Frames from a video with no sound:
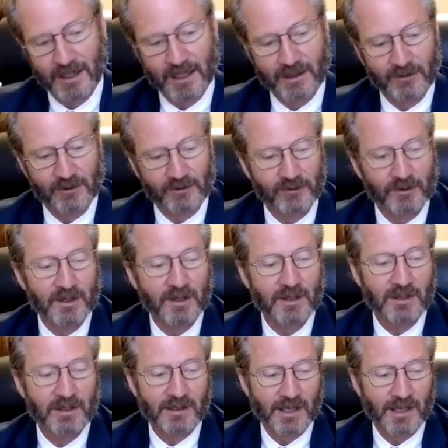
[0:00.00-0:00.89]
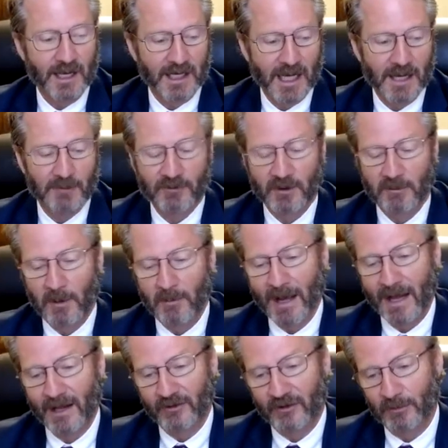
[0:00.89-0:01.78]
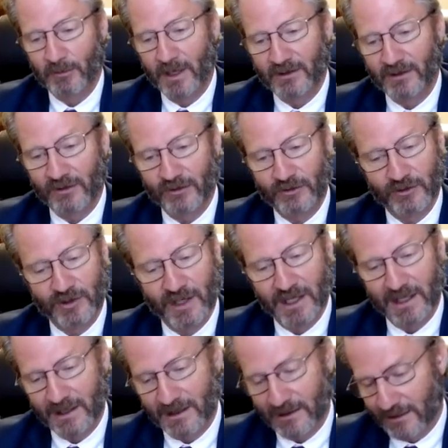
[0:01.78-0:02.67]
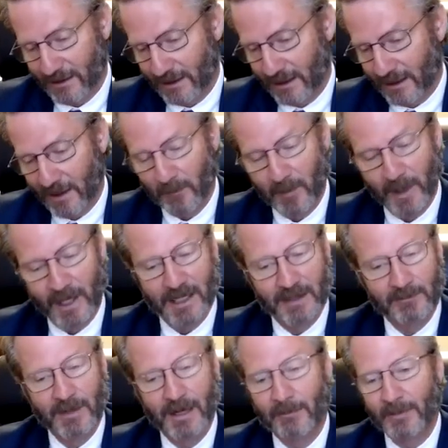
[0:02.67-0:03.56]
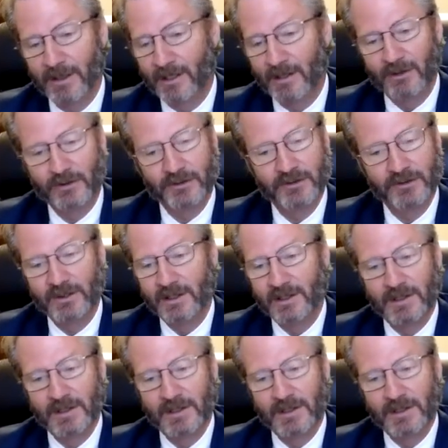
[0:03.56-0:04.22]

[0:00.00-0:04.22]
I come from a balanced budget state. I like paying my bills.